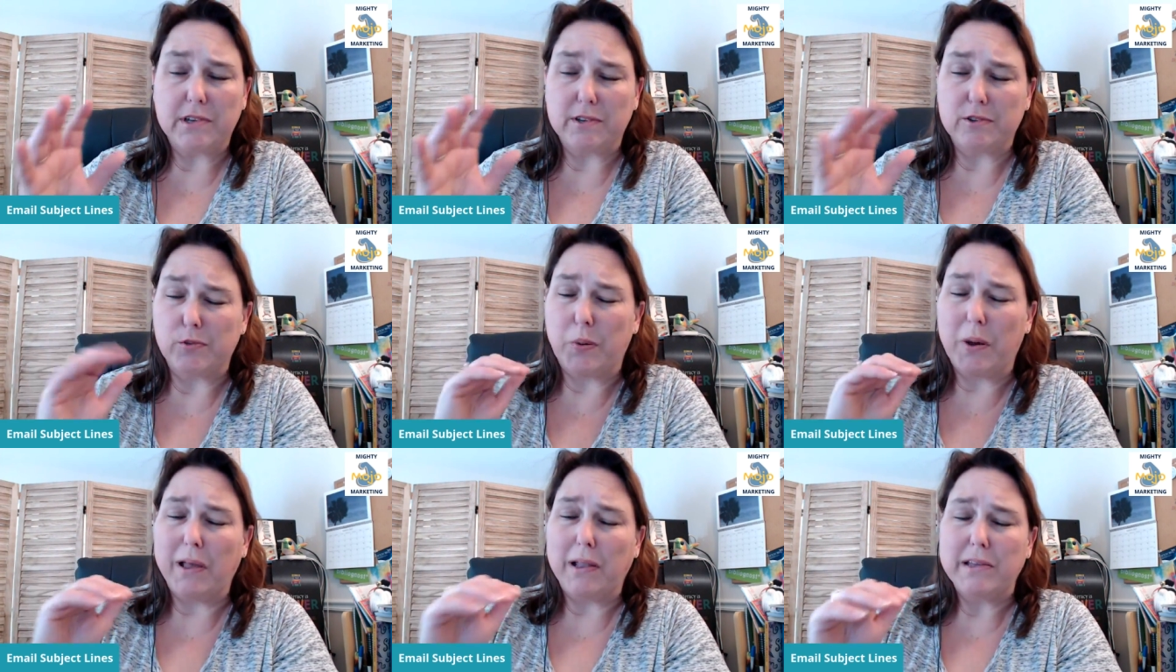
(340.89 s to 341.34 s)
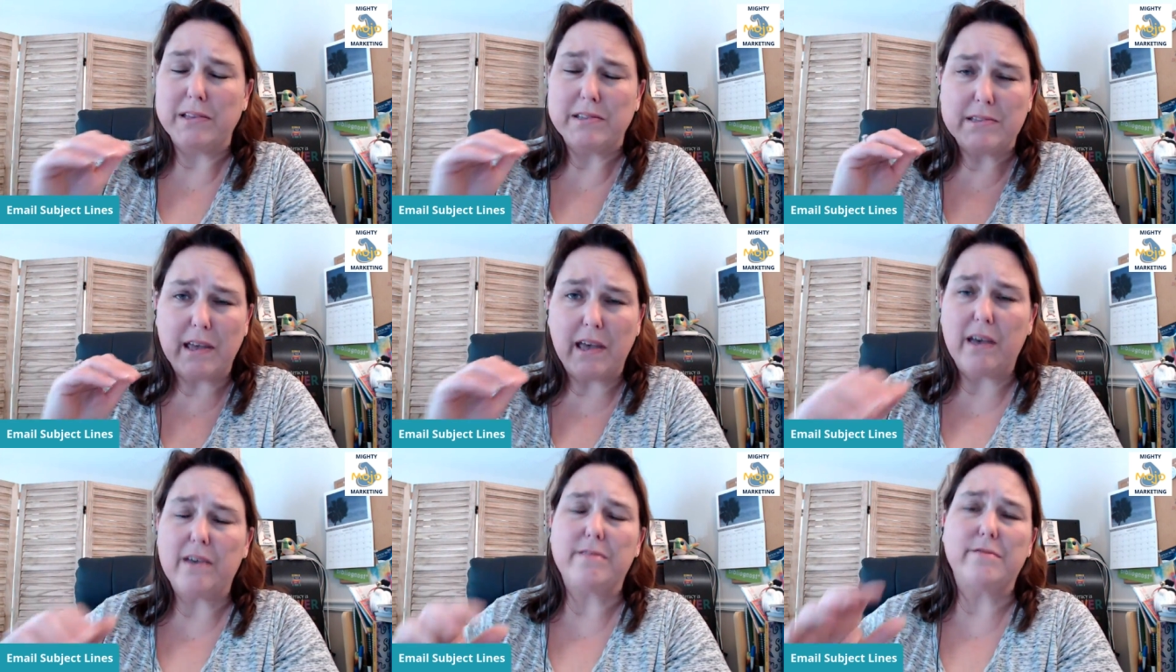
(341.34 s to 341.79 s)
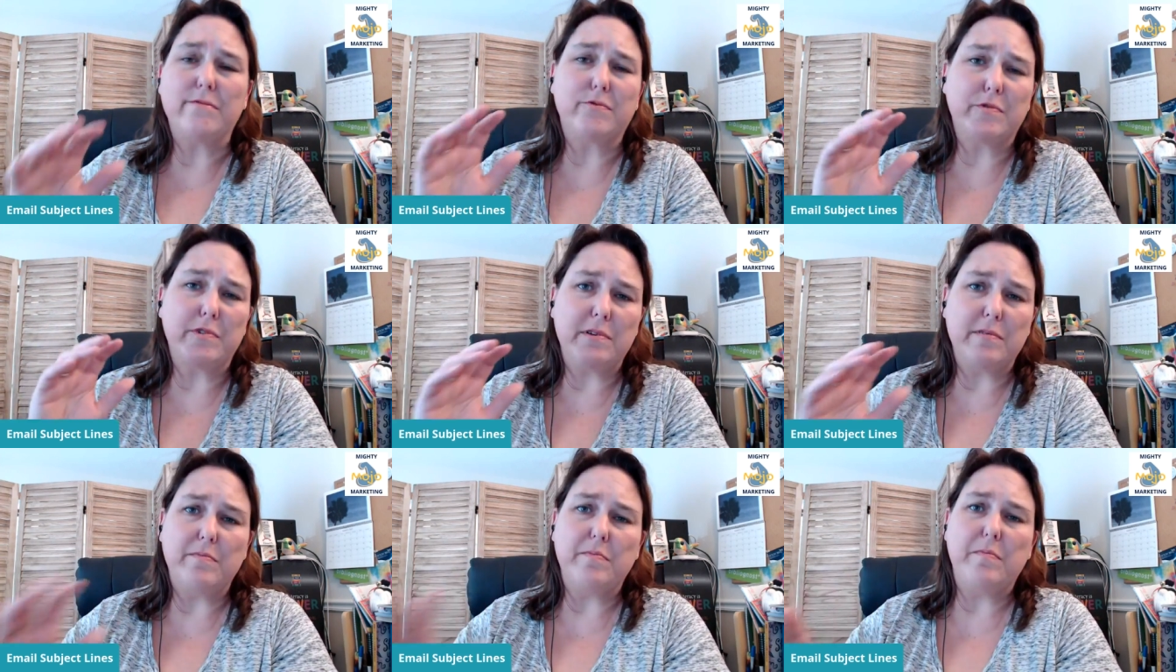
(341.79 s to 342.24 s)
as well as
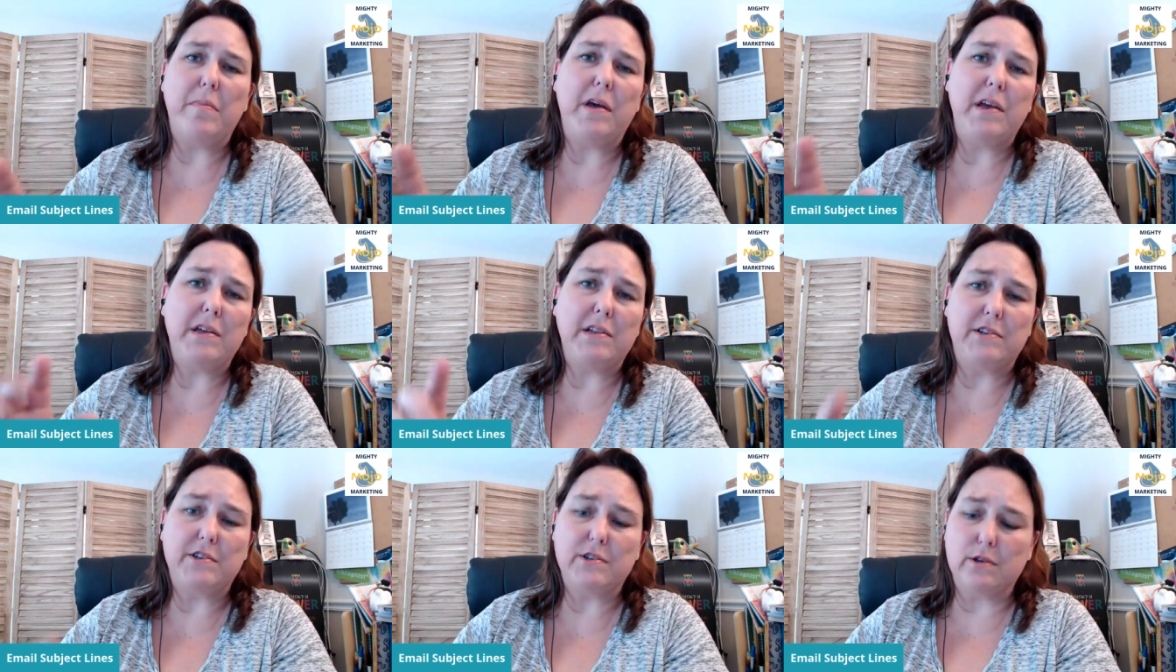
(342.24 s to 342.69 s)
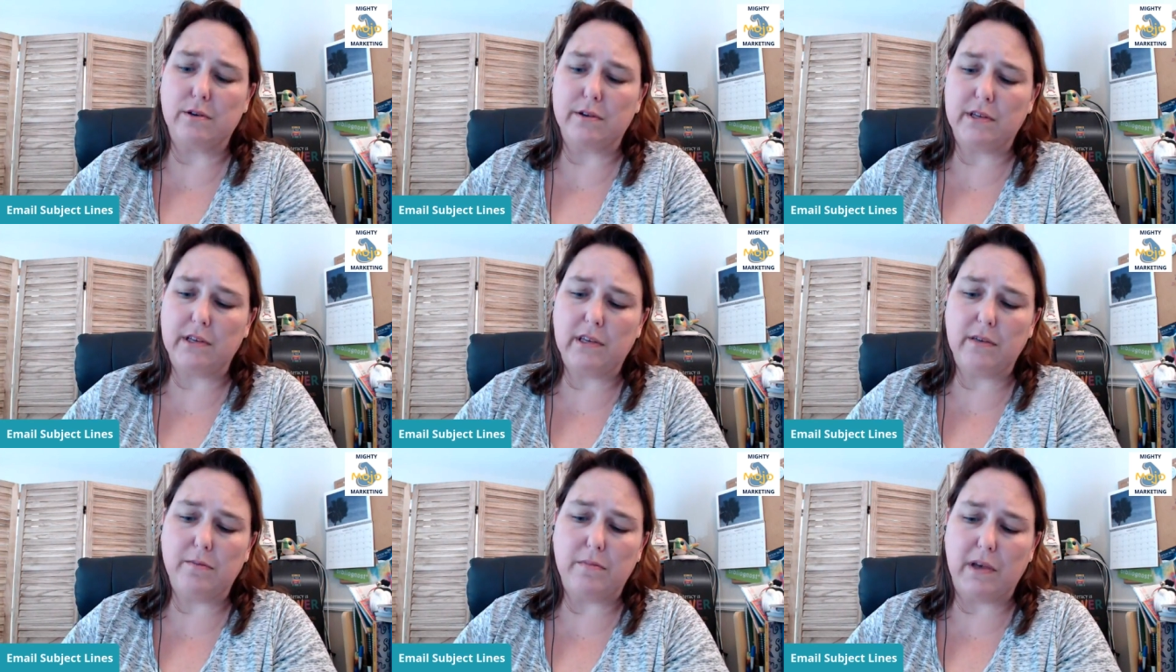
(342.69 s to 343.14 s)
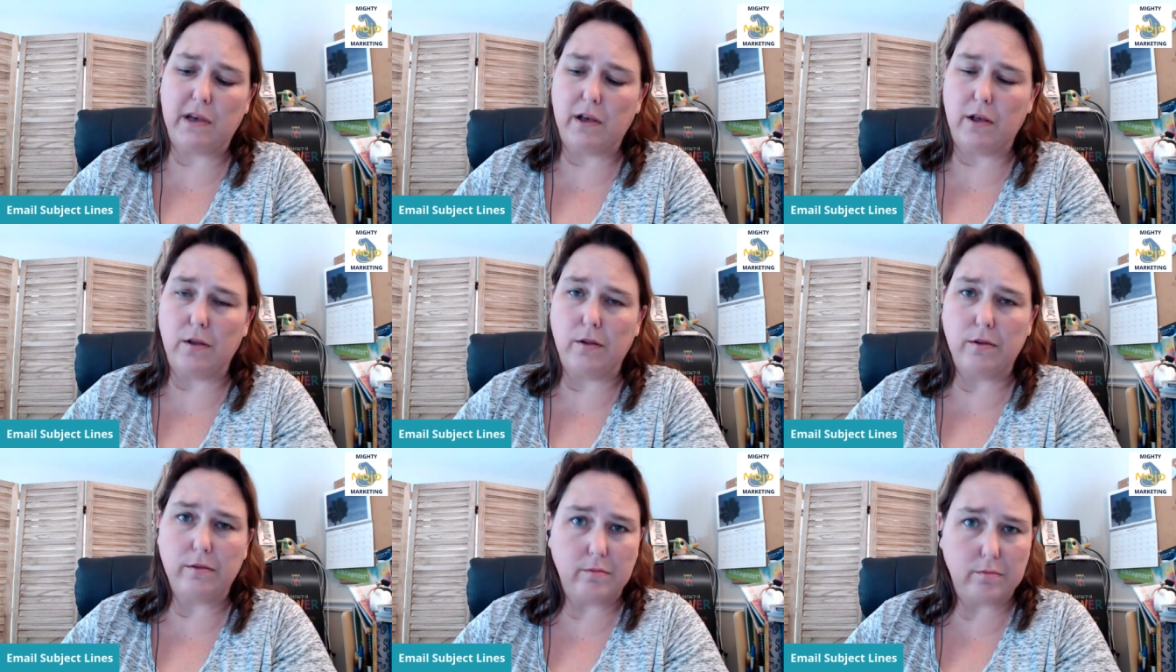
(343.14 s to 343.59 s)
every major
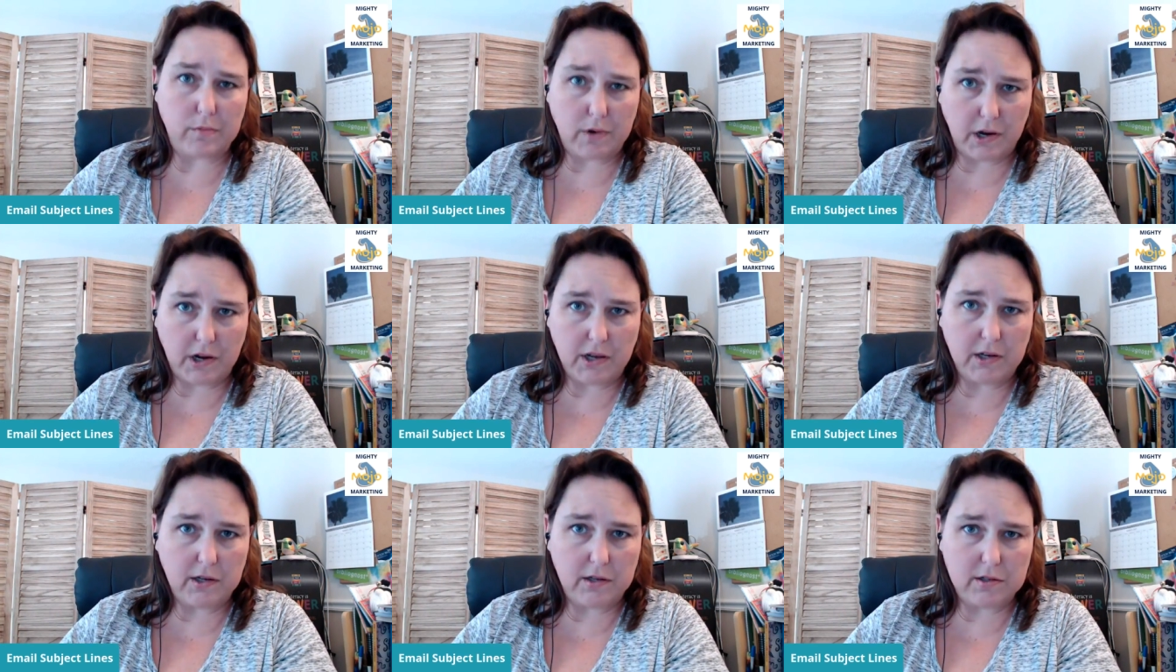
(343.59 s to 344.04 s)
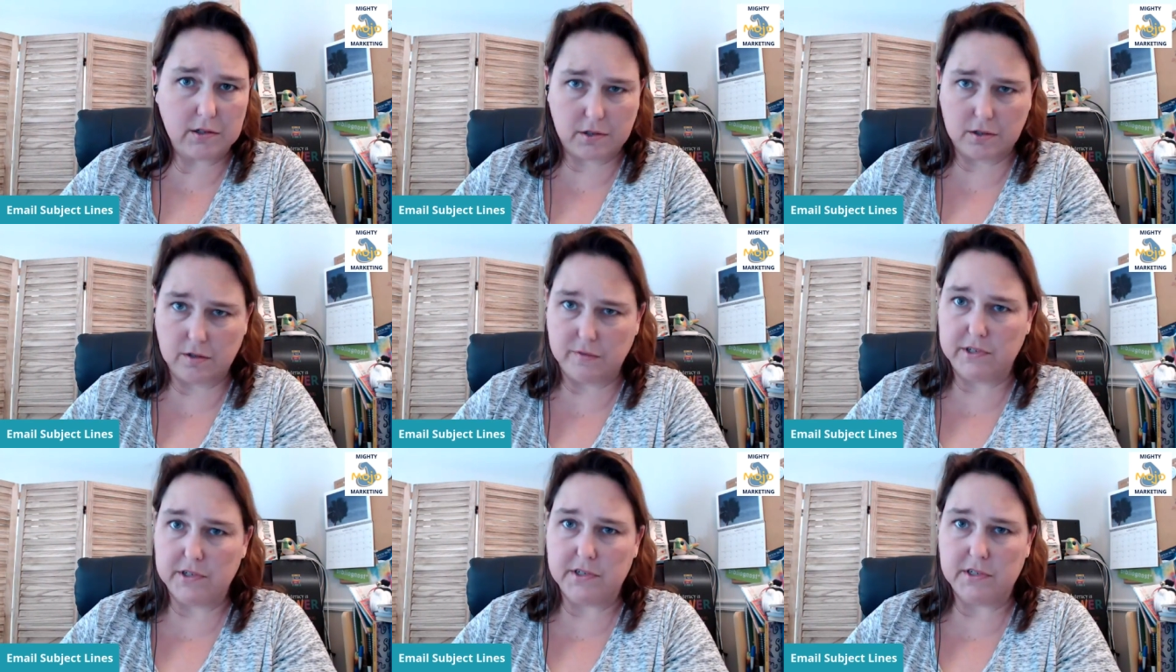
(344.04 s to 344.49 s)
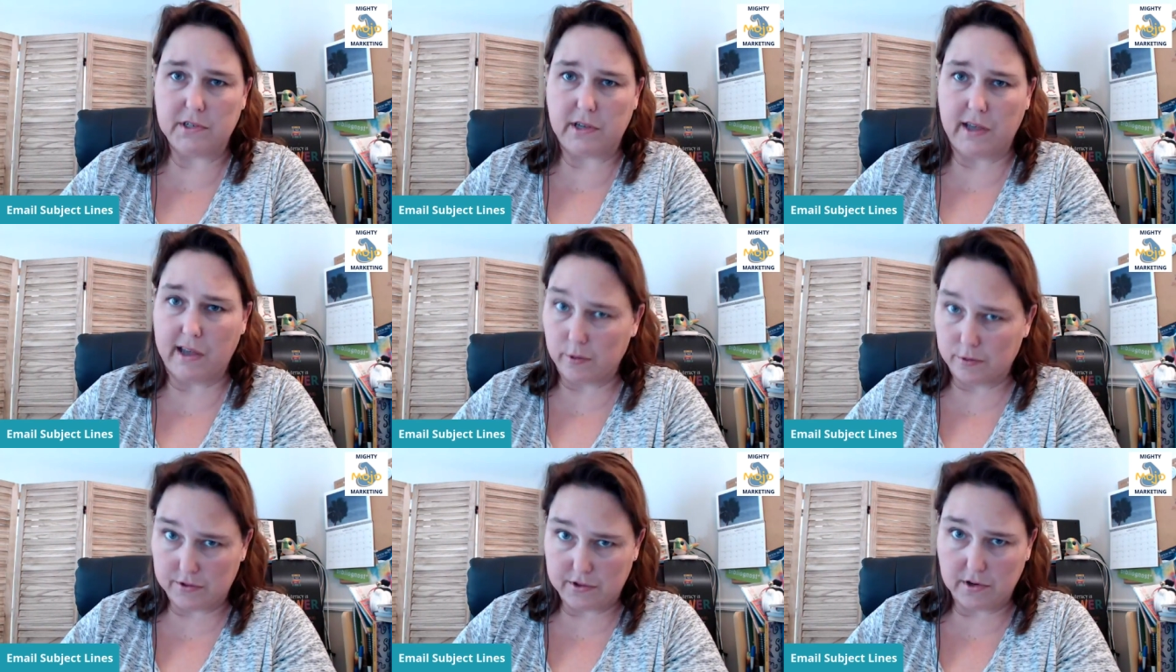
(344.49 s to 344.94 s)
email marketing service
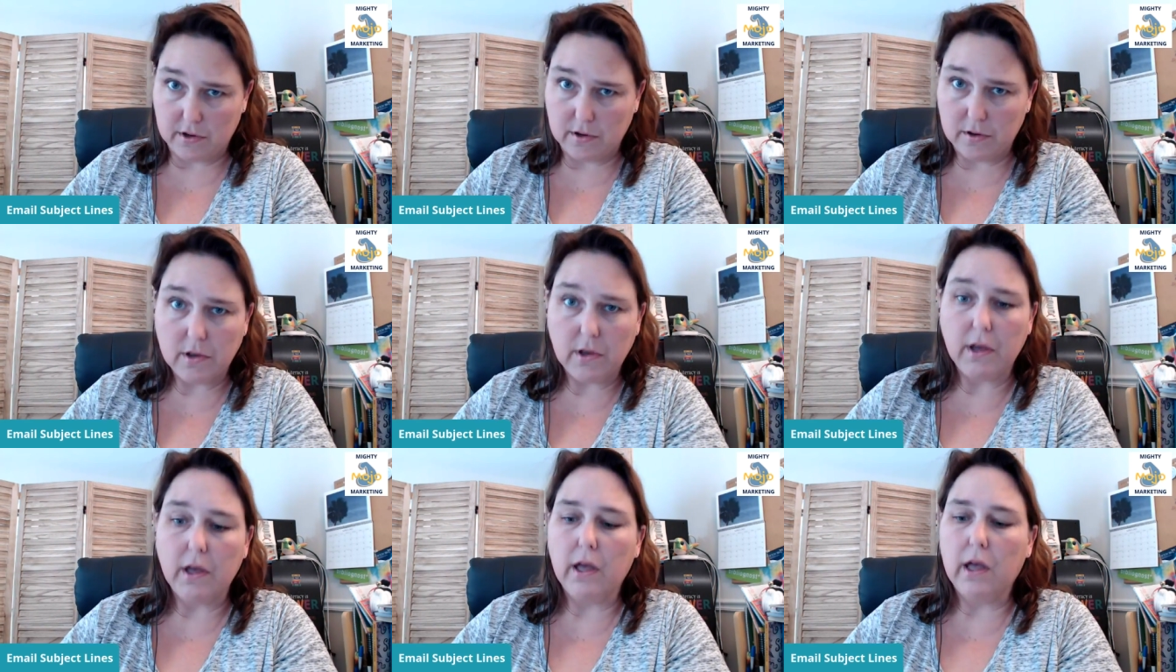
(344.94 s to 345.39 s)
out there,